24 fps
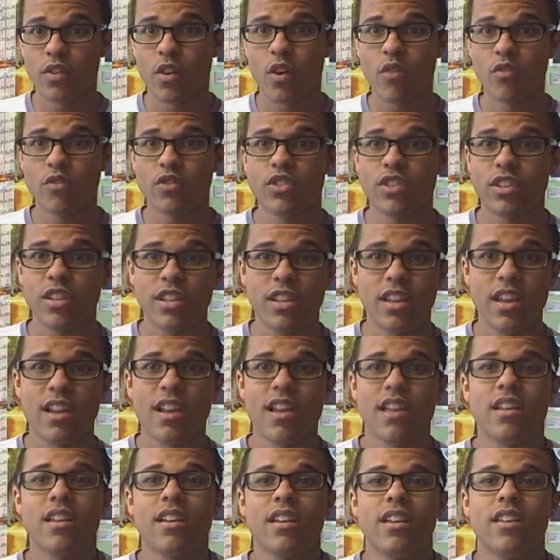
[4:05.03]
Obviously
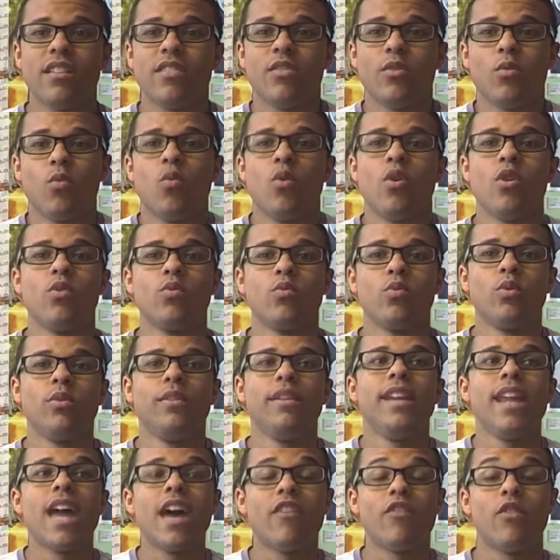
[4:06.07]
the world will
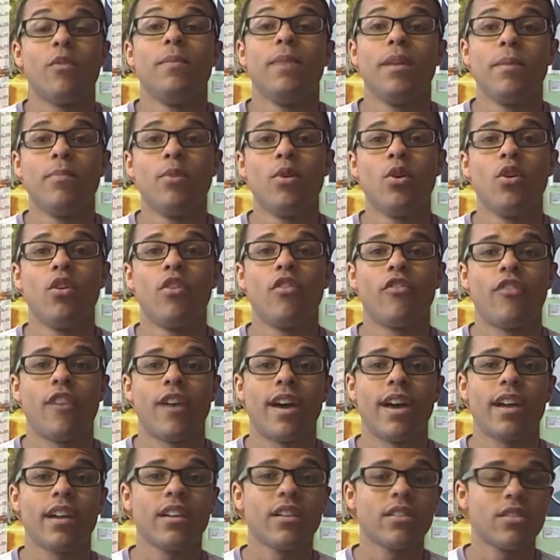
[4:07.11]
never be
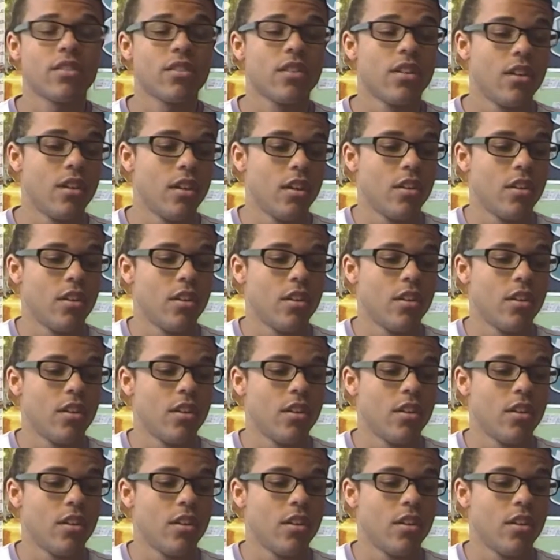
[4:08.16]
perfect,